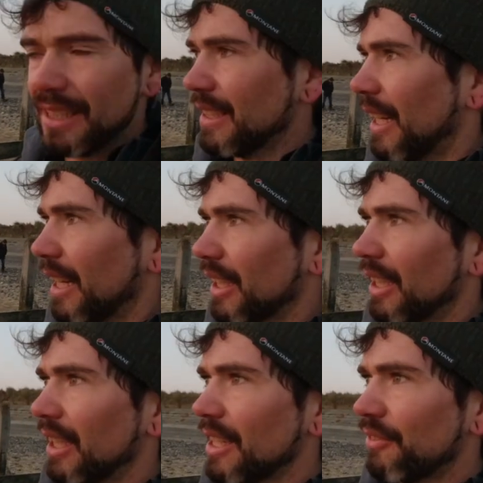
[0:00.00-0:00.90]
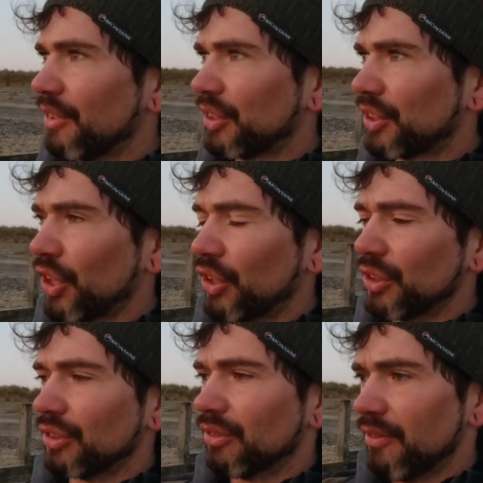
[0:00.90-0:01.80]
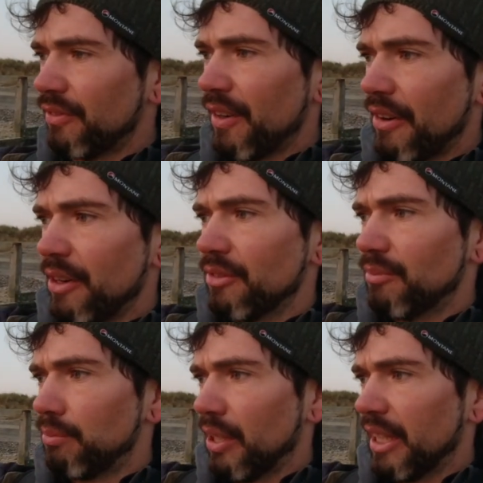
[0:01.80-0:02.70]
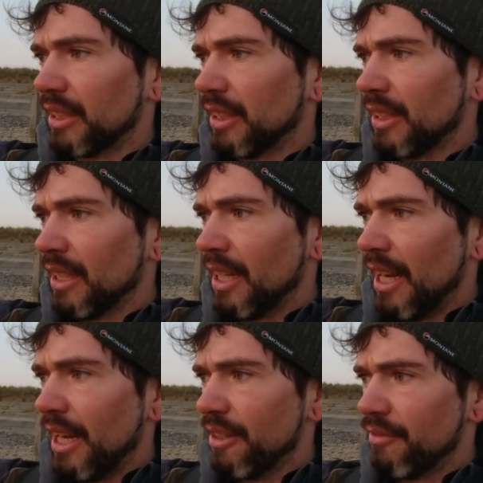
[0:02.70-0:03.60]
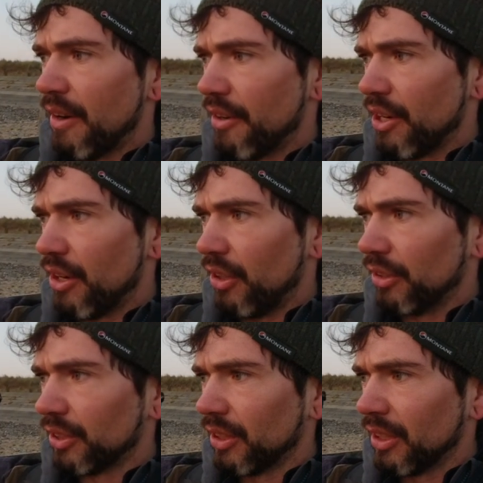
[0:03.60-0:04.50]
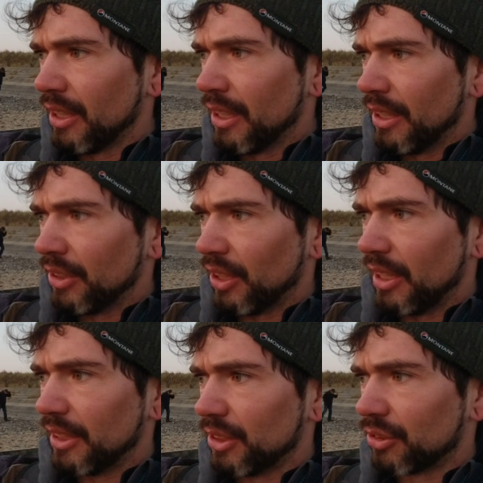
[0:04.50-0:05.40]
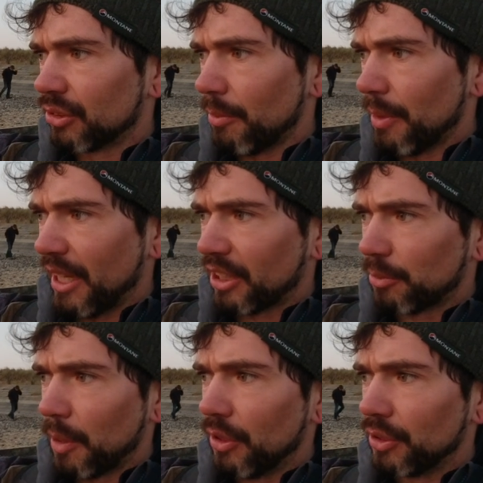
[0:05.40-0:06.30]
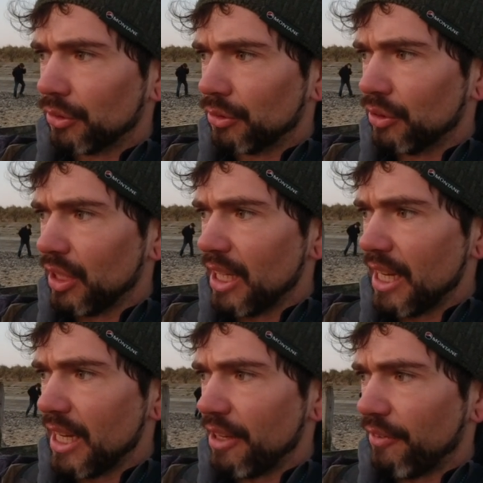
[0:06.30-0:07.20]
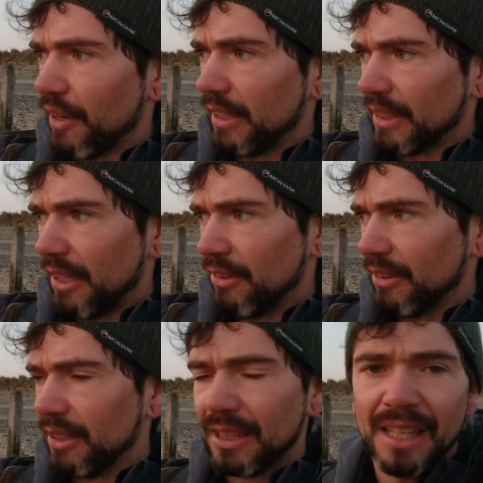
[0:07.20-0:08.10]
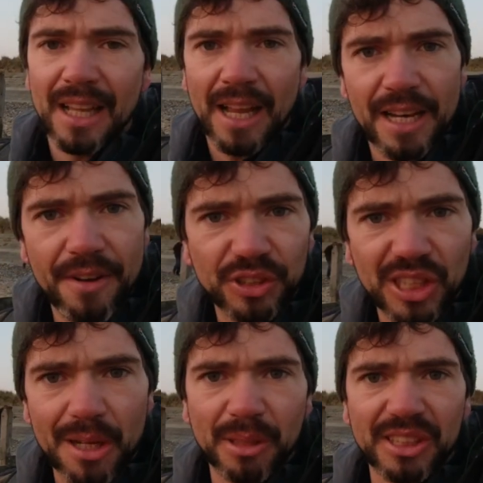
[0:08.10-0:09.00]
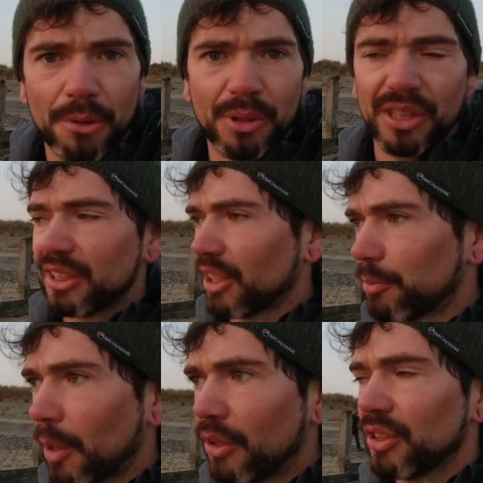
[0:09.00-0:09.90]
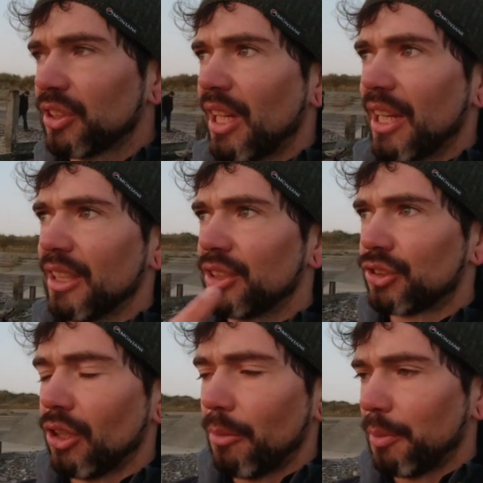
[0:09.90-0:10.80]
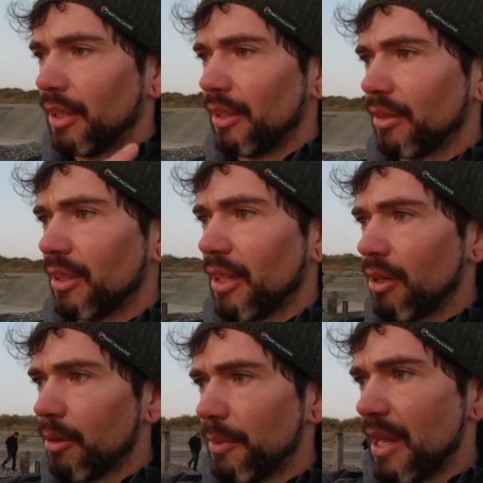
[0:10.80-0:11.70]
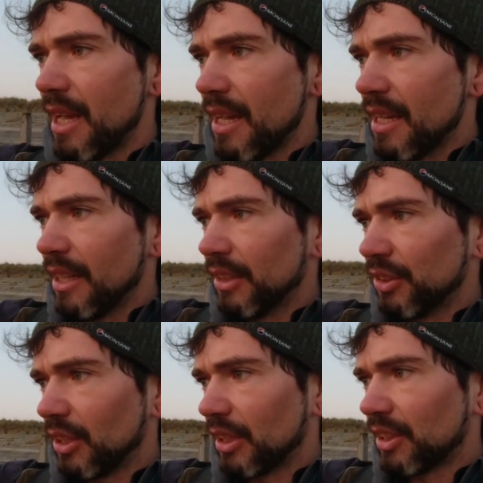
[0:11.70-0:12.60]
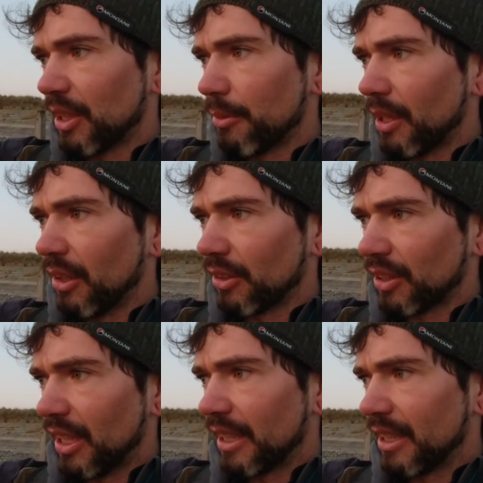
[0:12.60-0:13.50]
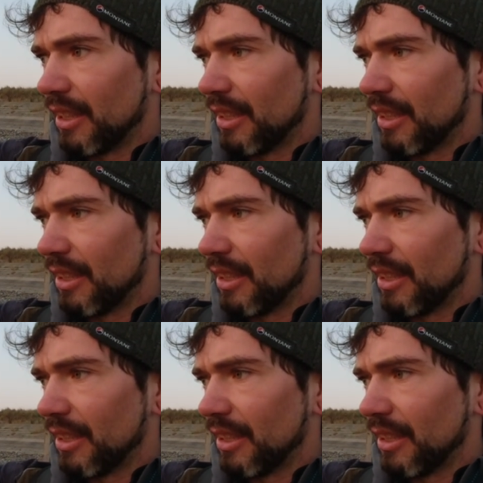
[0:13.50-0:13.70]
and then I'm going to leave the sun very red and very hot, so I need to drop that exposure really far down. And every time I take one of these exposures, I'm going to drop it up there so you can see what it looks like.